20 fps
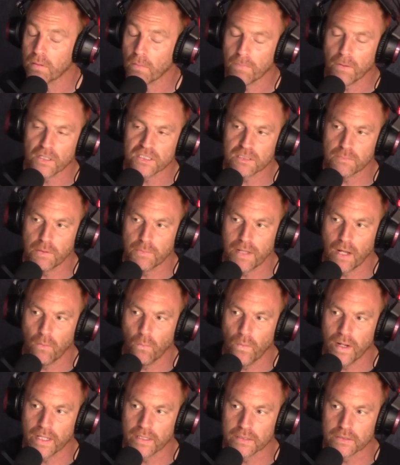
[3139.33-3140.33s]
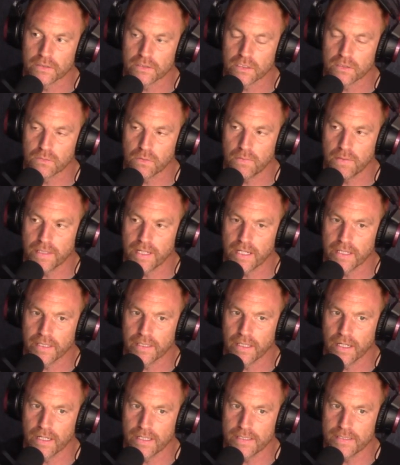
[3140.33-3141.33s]
possibly without wings, because we were getting
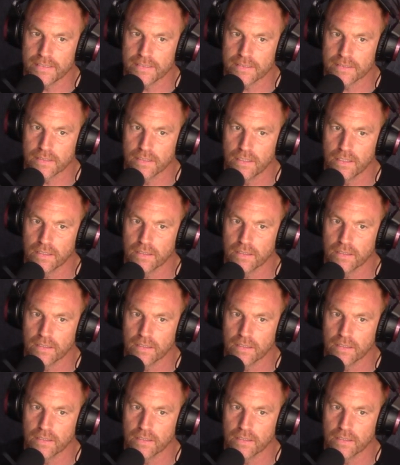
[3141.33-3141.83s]
guys